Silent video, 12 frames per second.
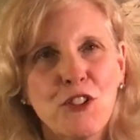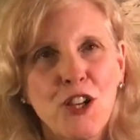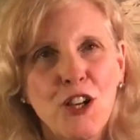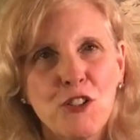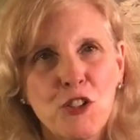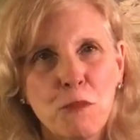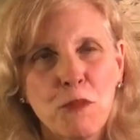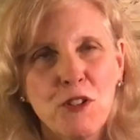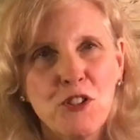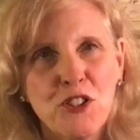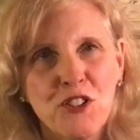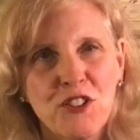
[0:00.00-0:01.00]

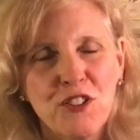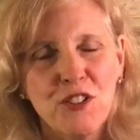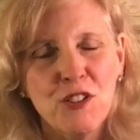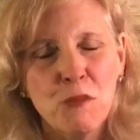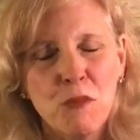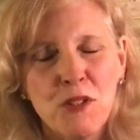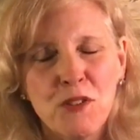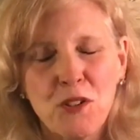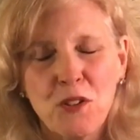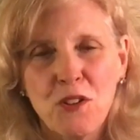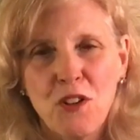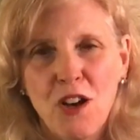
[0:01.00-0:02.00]
contribution to this
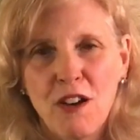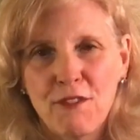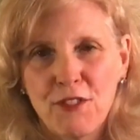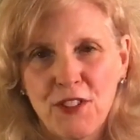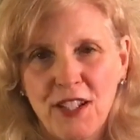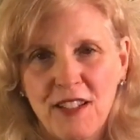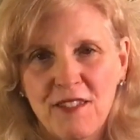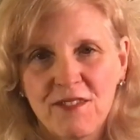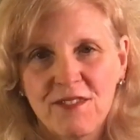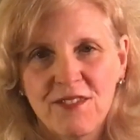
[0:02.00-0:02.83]
musical offering.